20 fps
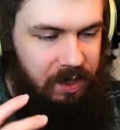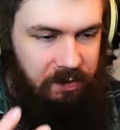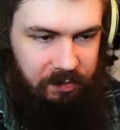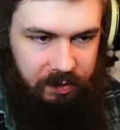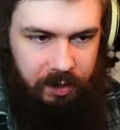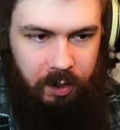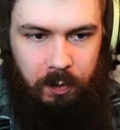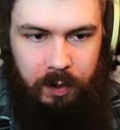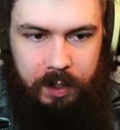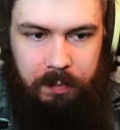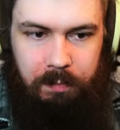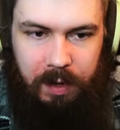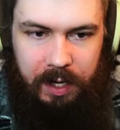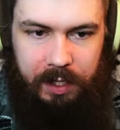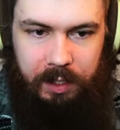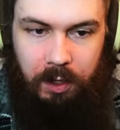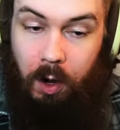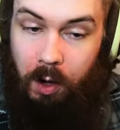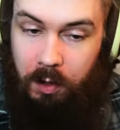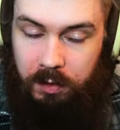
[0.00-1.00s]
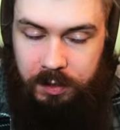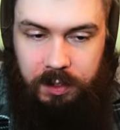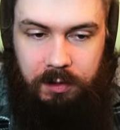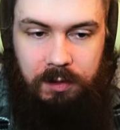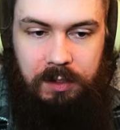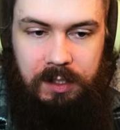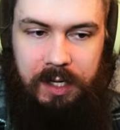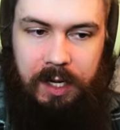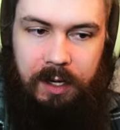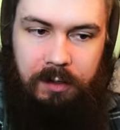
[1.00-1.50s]
Even though it might
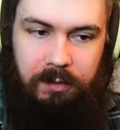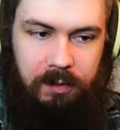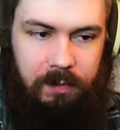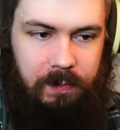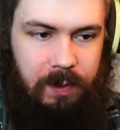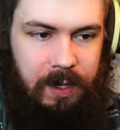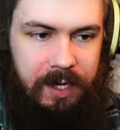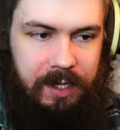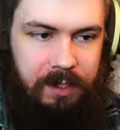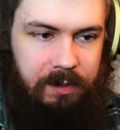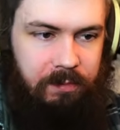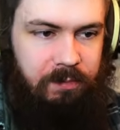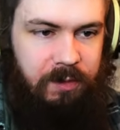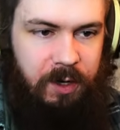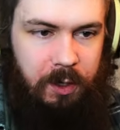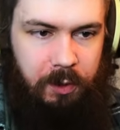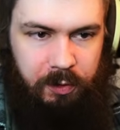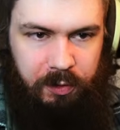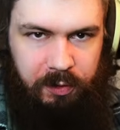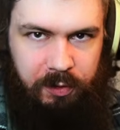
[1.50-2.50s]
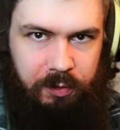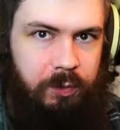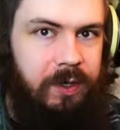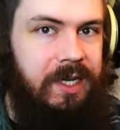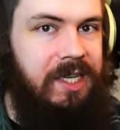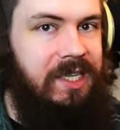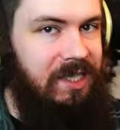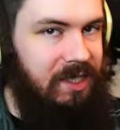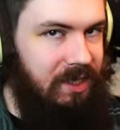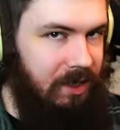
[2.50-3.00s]
also sound like there are
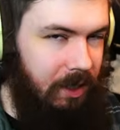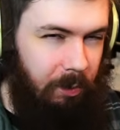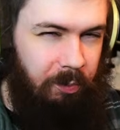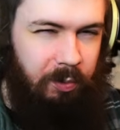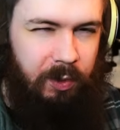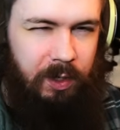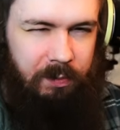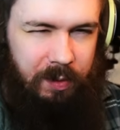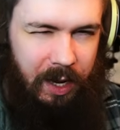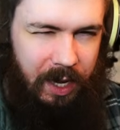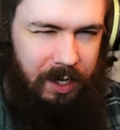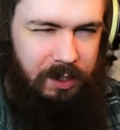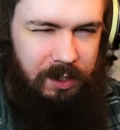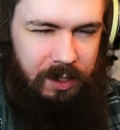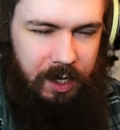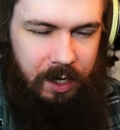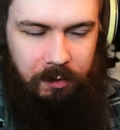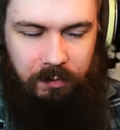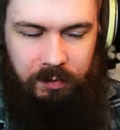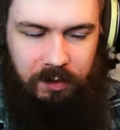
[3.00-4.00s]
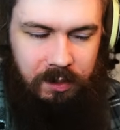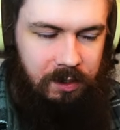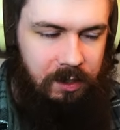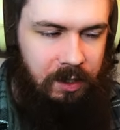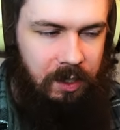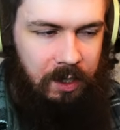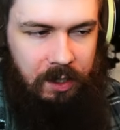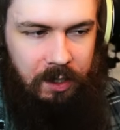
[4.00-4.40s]
3 separate pad sounds